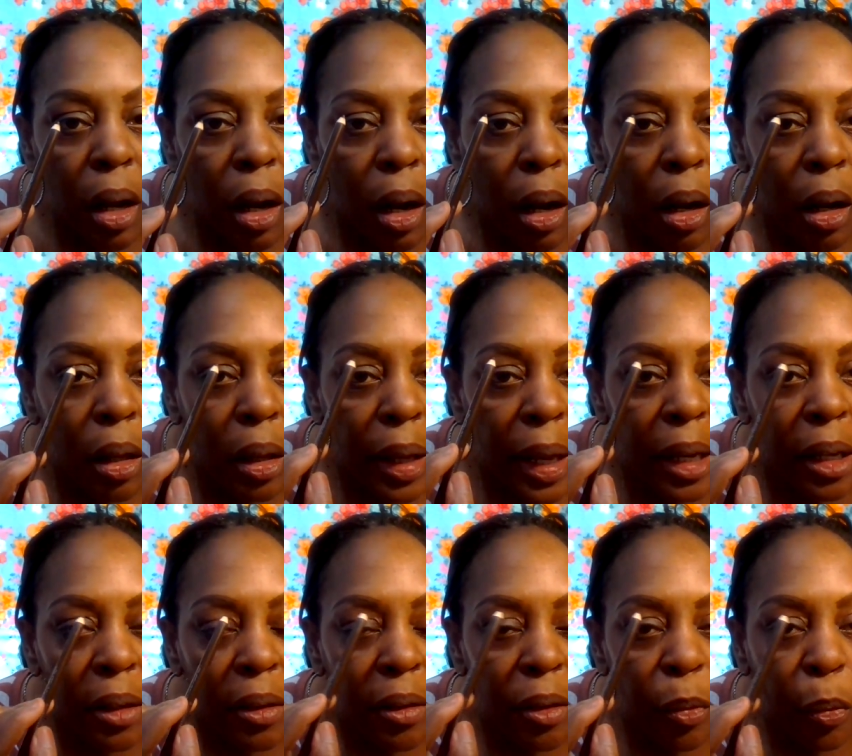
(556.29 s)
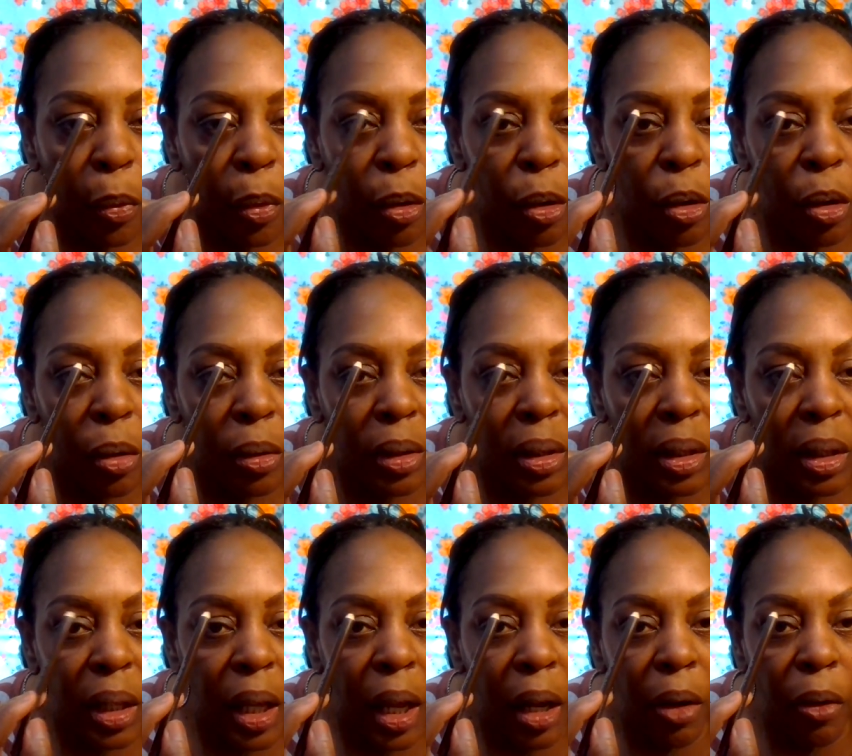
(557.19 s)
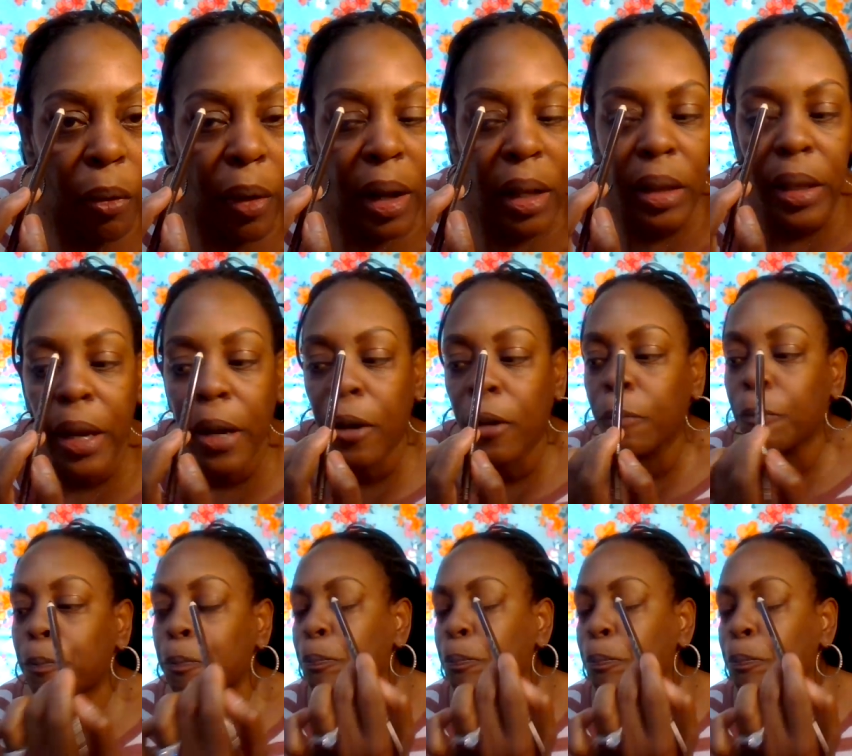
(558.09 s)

all like real thick right there